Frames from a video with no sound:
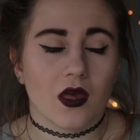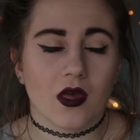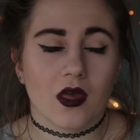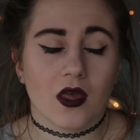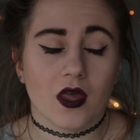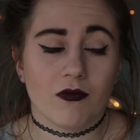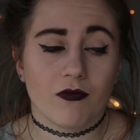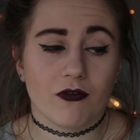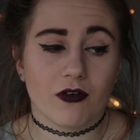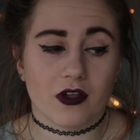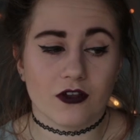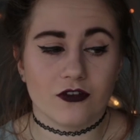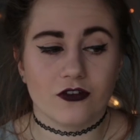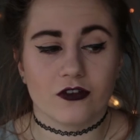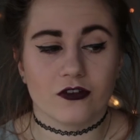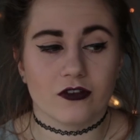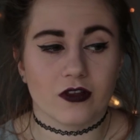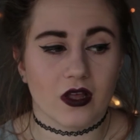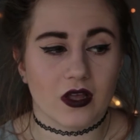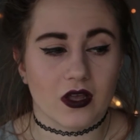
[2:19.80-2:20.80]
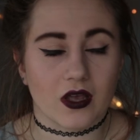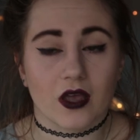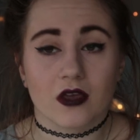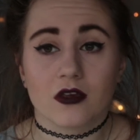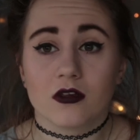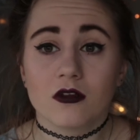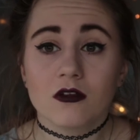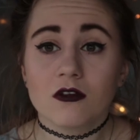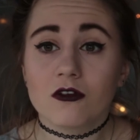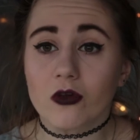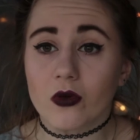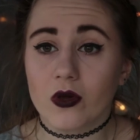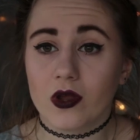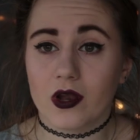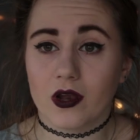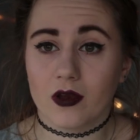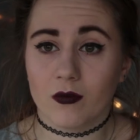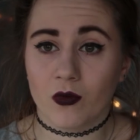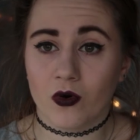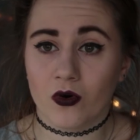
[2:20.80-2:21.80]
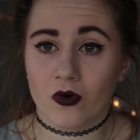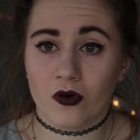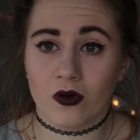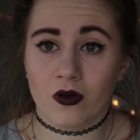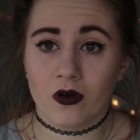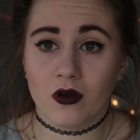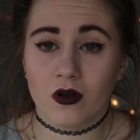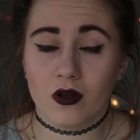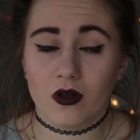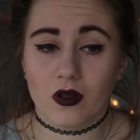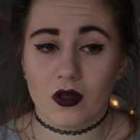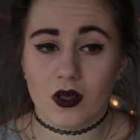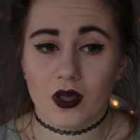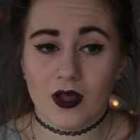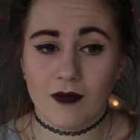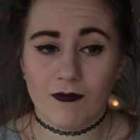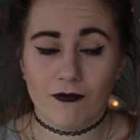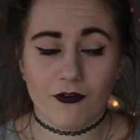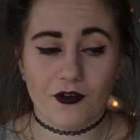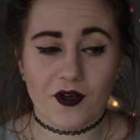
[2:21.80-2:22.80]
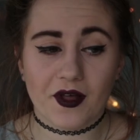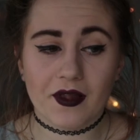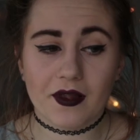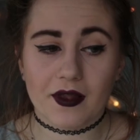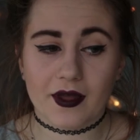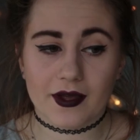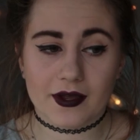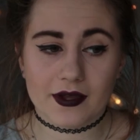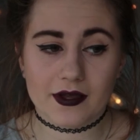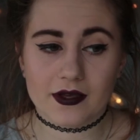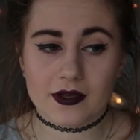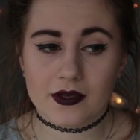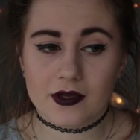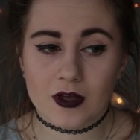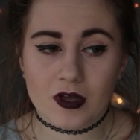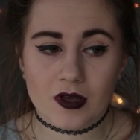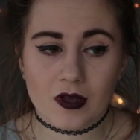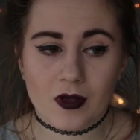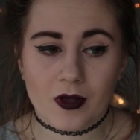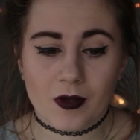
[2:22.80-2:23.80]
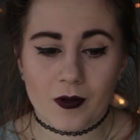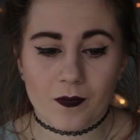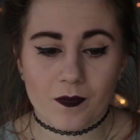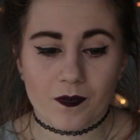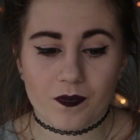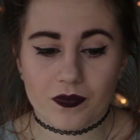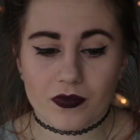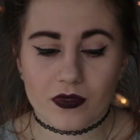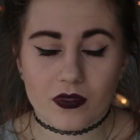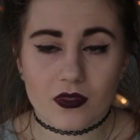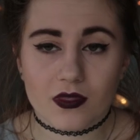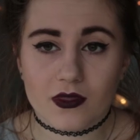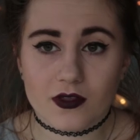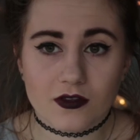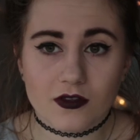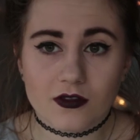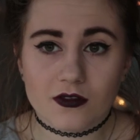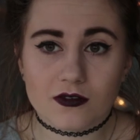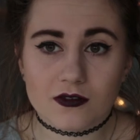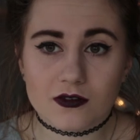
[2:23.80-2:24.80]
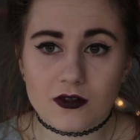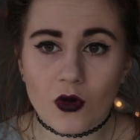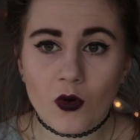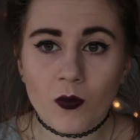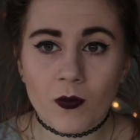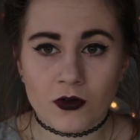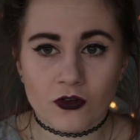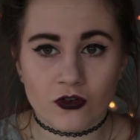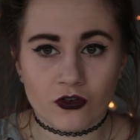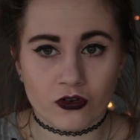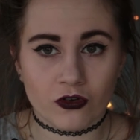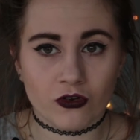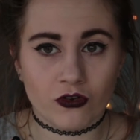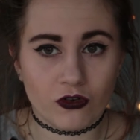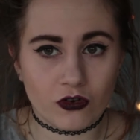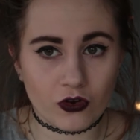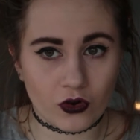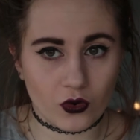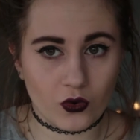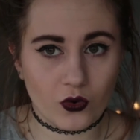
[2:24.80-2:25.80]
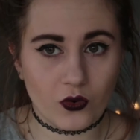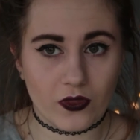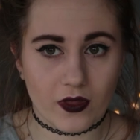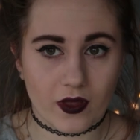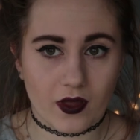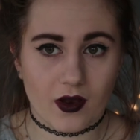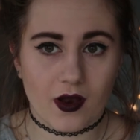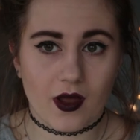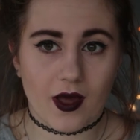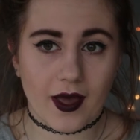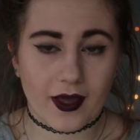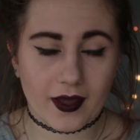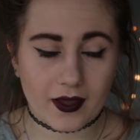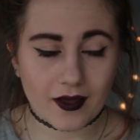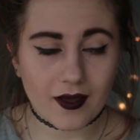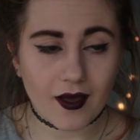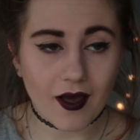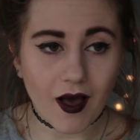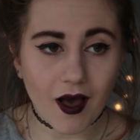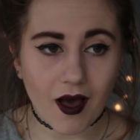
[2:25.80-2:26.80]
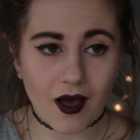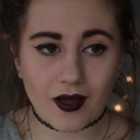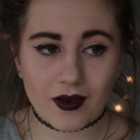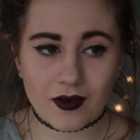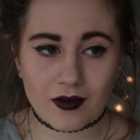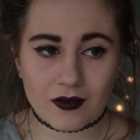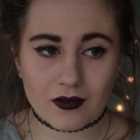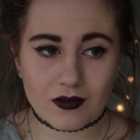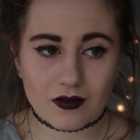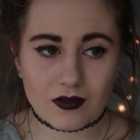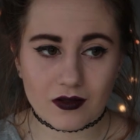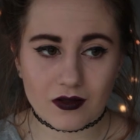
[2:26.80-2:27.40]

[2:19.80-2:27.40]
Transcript: I felt just like I couldn't do it anymore. It felt like this is so much to do that I can't